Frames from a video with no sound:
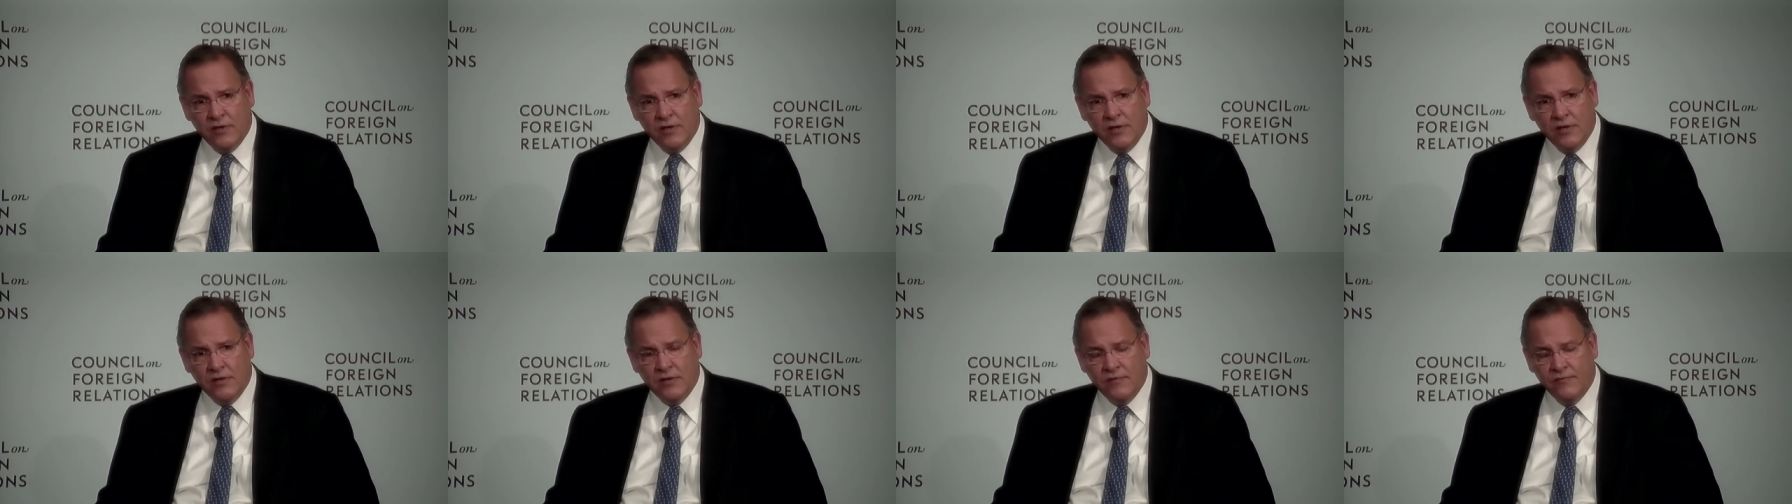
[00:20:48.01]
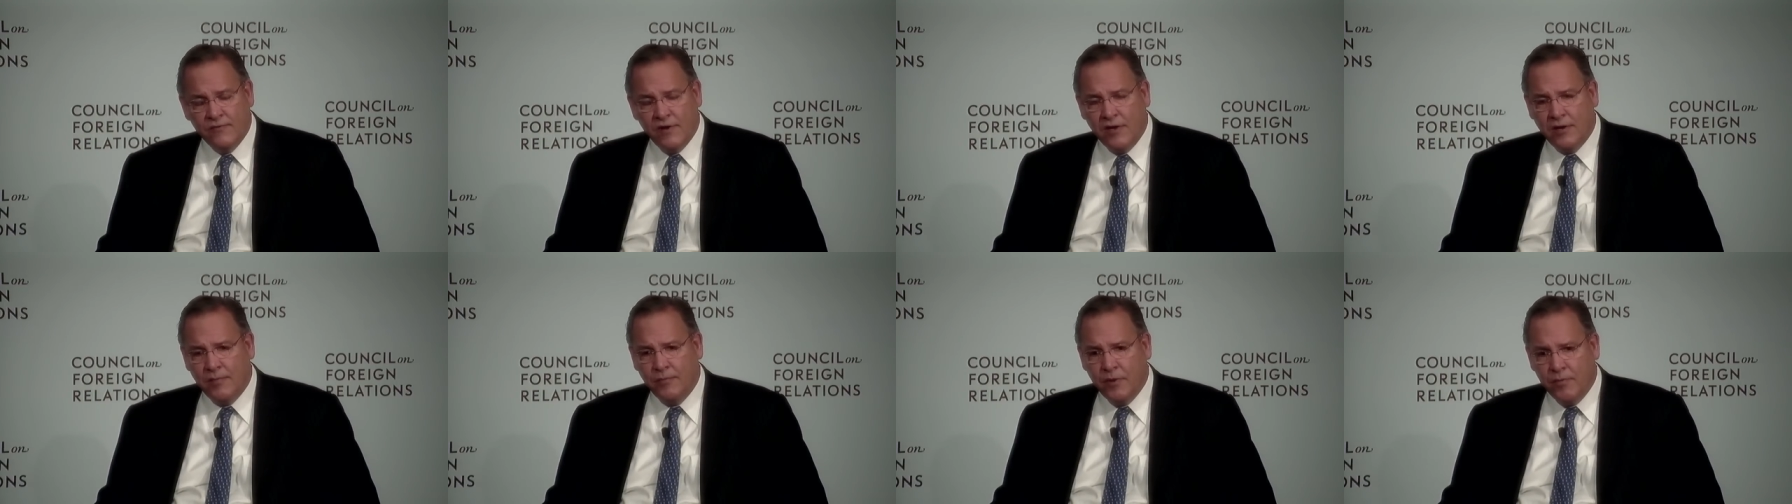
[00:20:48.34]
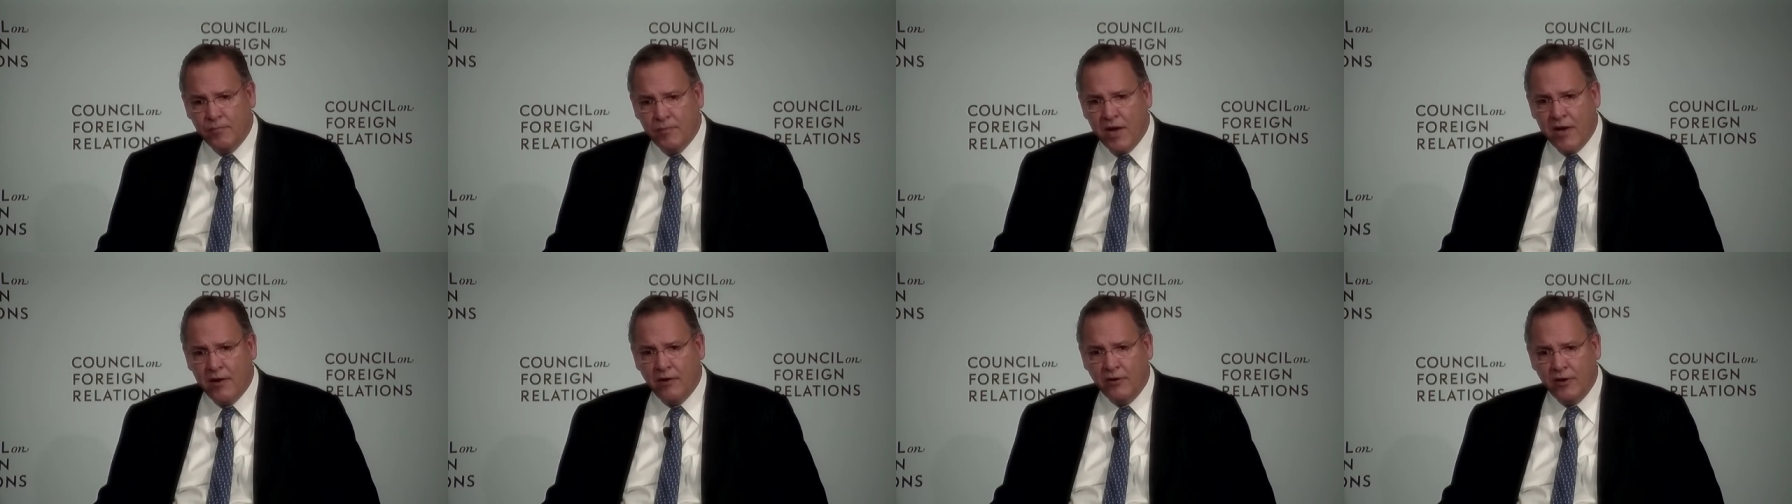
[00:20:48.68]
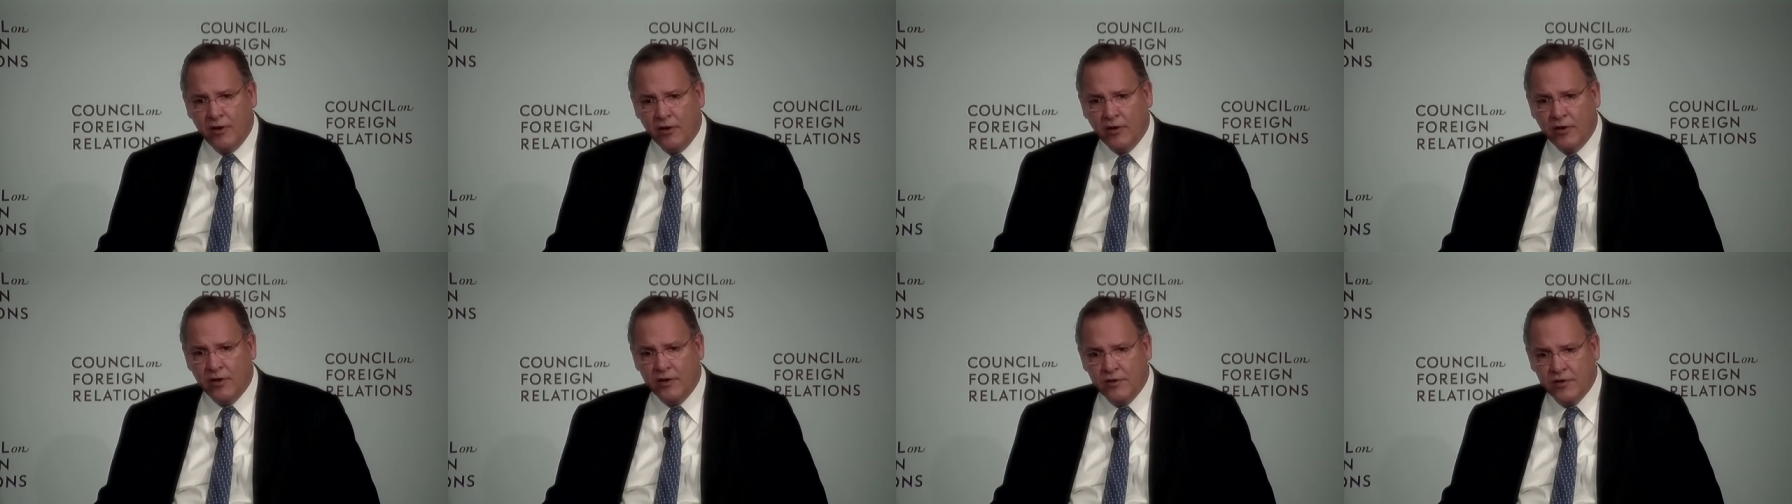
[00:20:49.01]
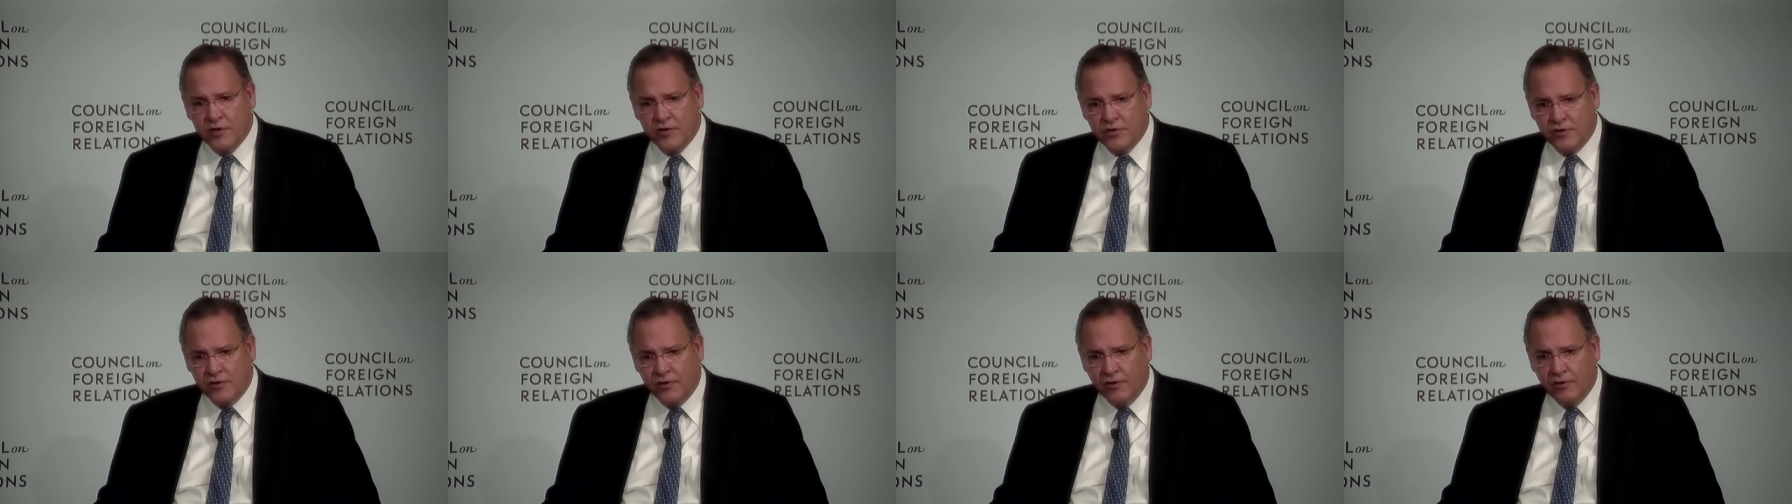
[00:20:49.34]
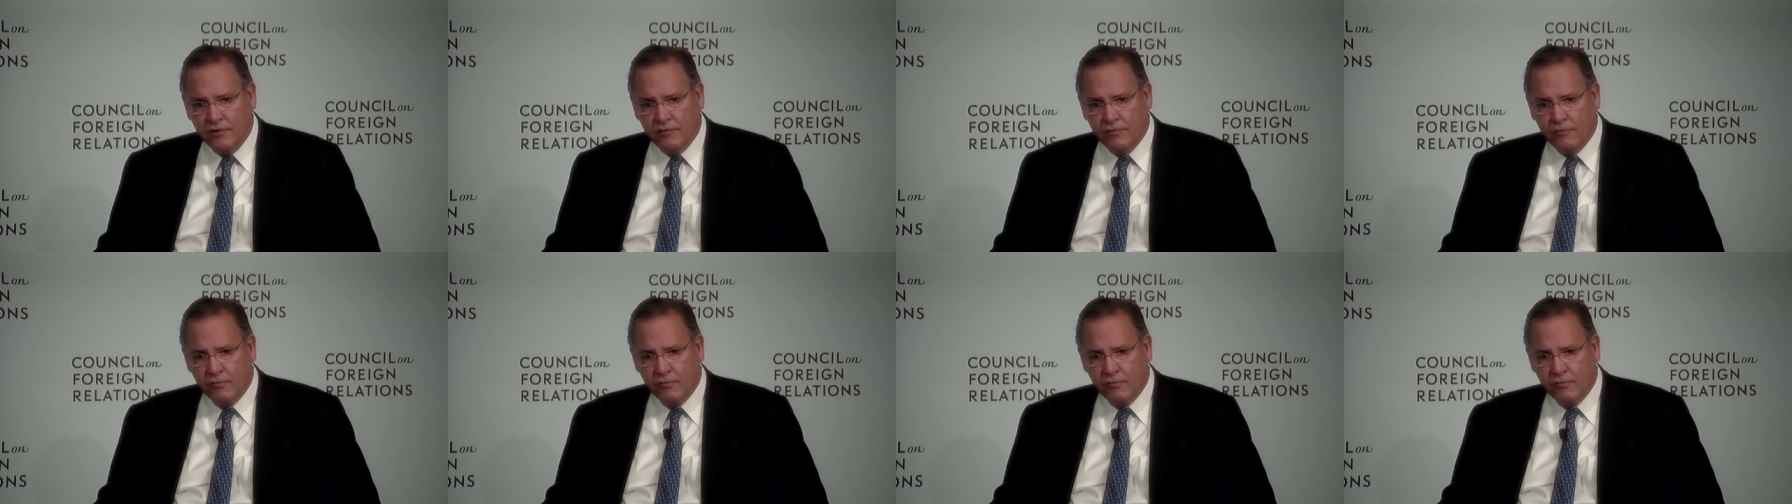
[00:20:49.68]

uh, developed the modern air conditioner,